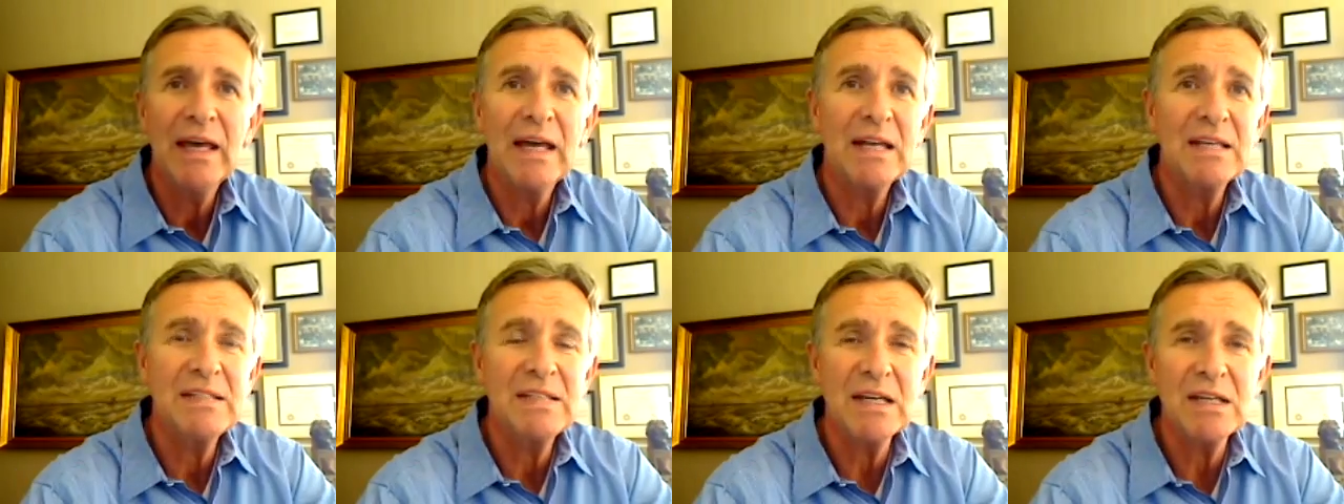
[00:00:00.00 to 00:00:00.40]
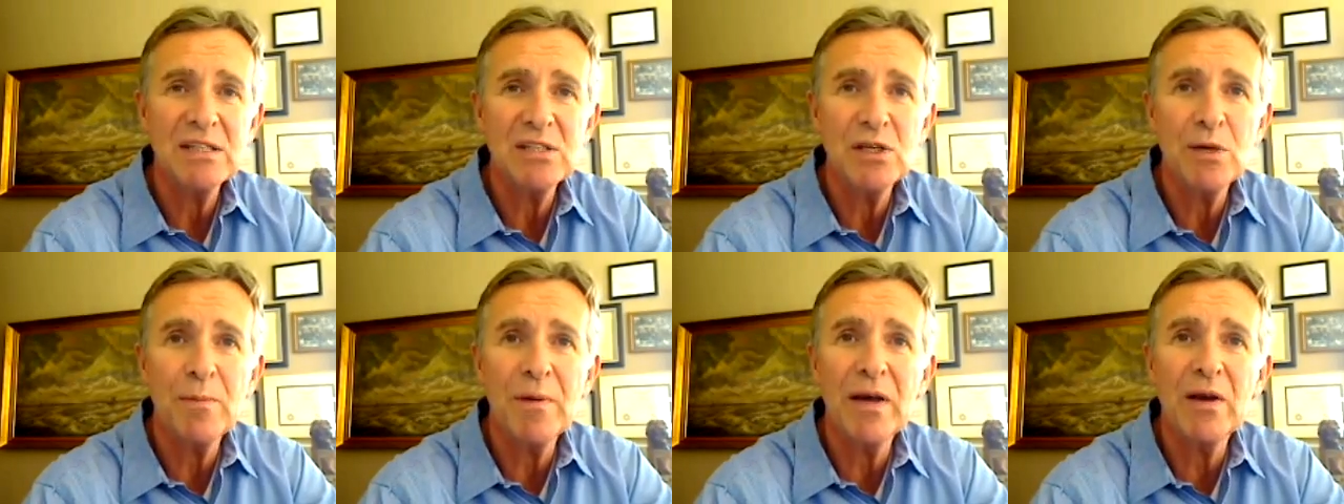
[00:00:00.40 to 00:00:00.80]
A
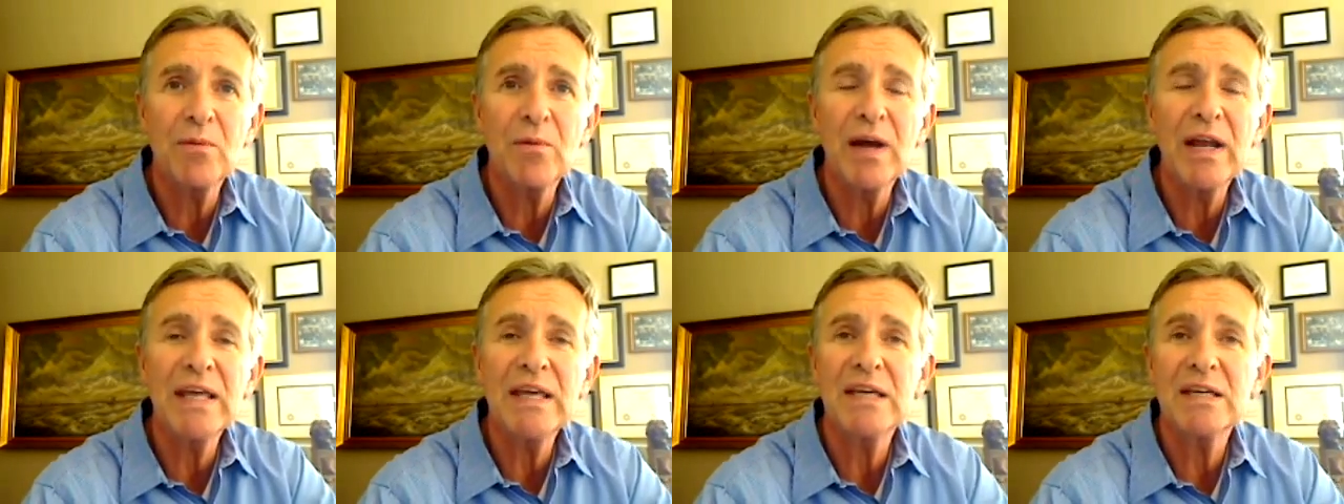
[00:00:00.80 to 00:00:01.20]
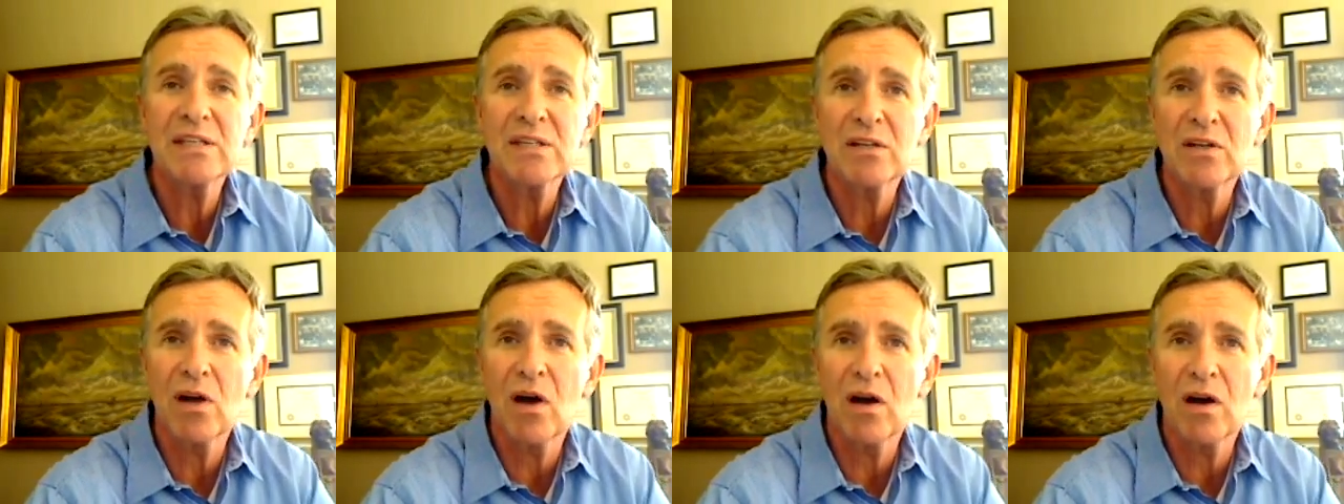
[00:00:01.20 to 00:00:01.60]
desktop underwriting is
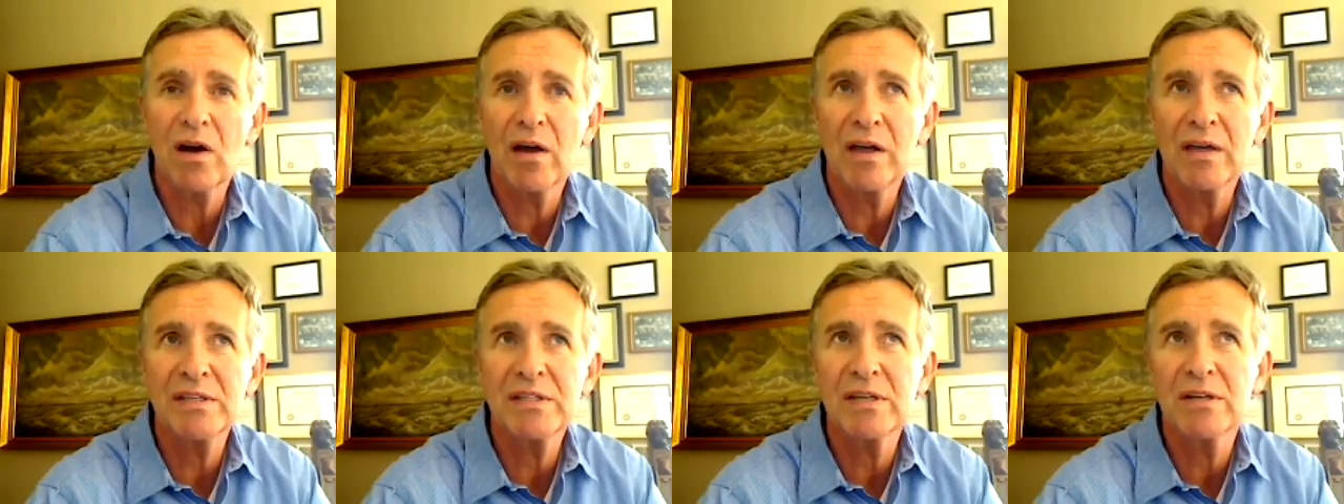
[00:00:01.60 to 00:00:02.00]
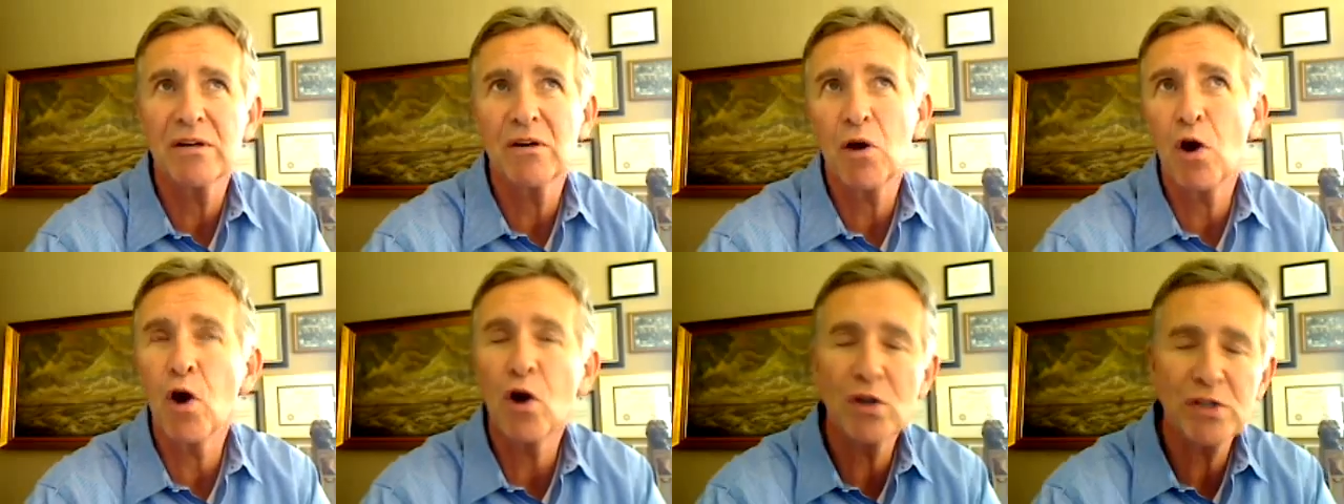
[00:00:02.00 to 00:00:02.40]
an
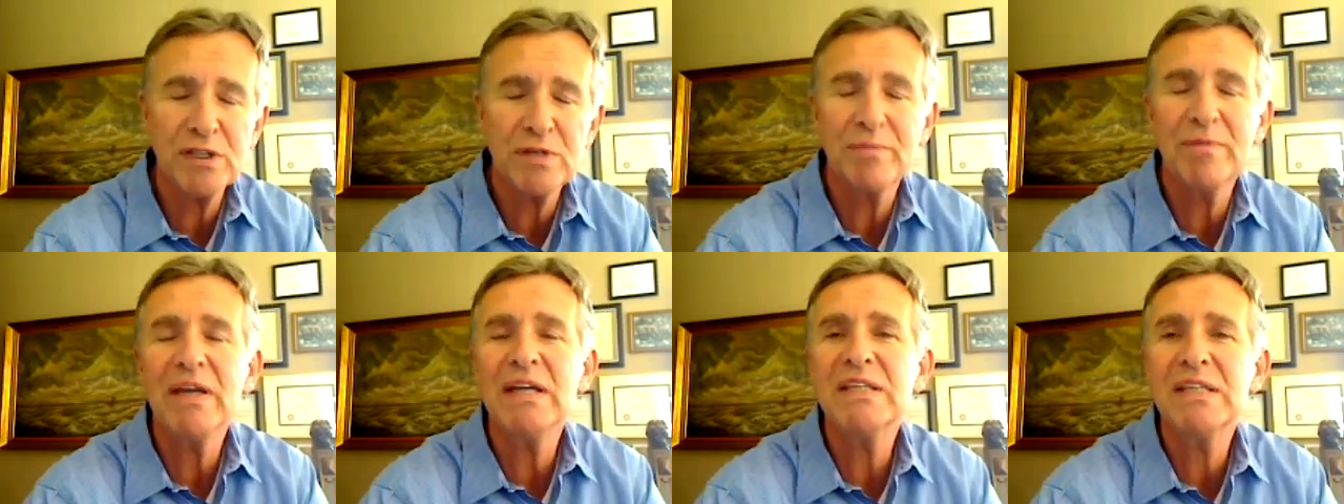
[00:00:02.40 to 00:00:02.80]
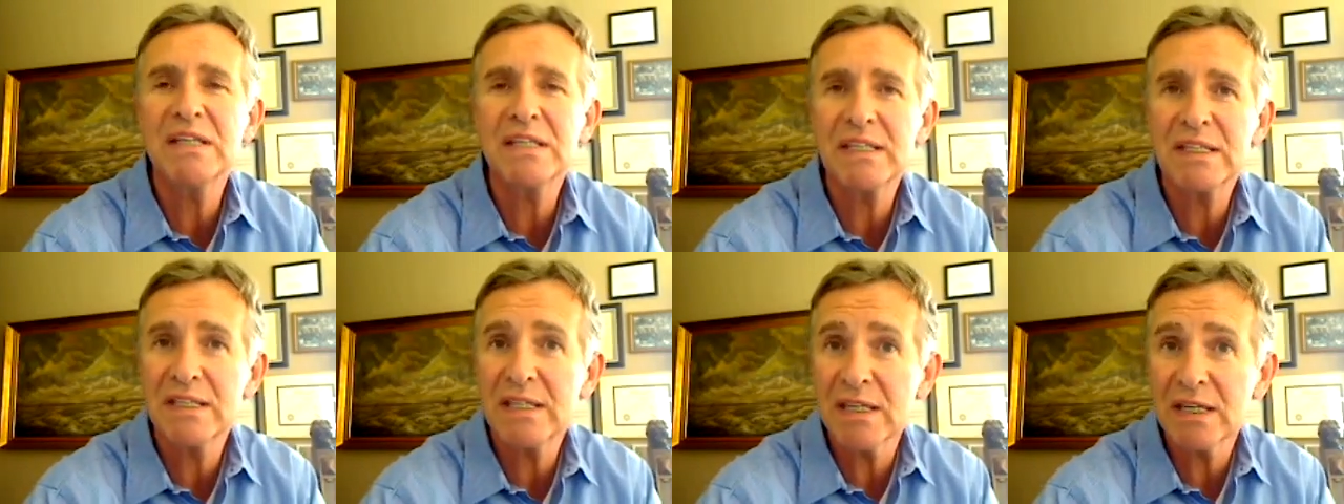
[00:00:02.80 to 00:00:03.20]

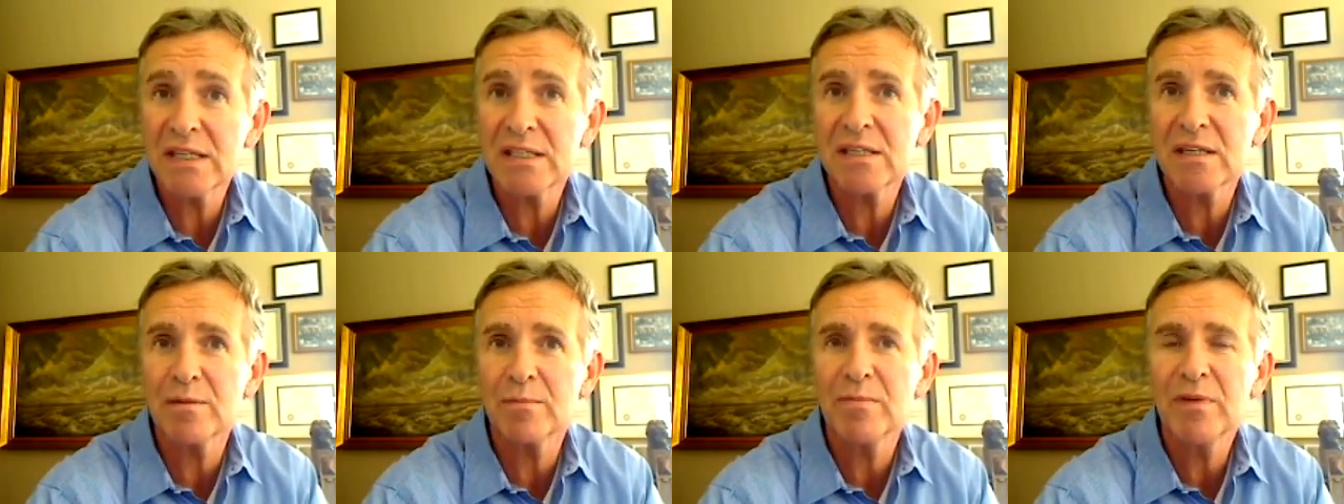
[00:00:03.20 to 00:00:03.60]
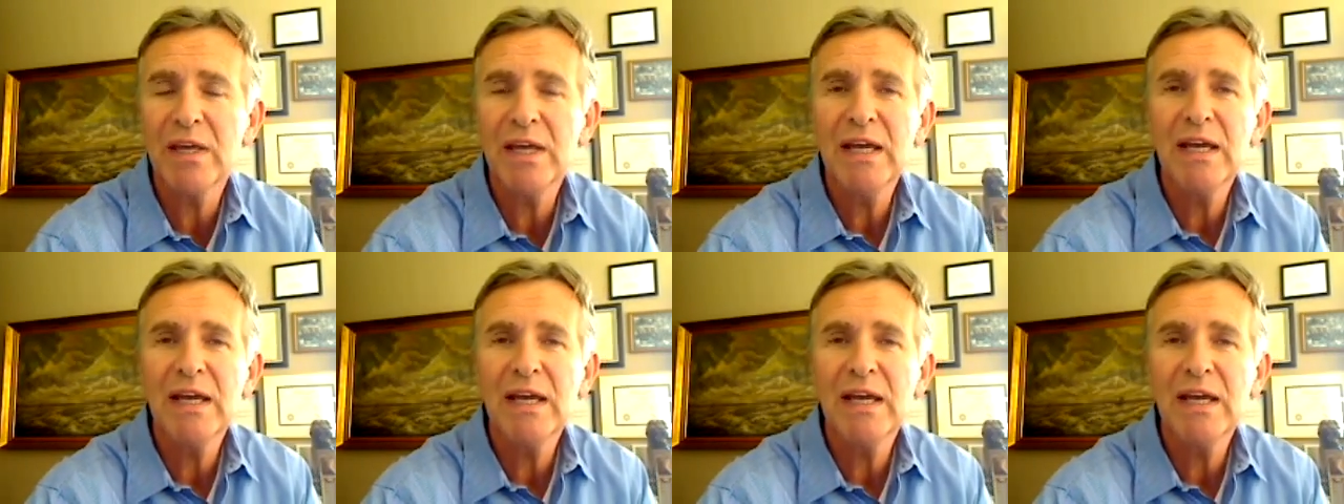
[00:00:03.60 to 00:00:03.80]
automated system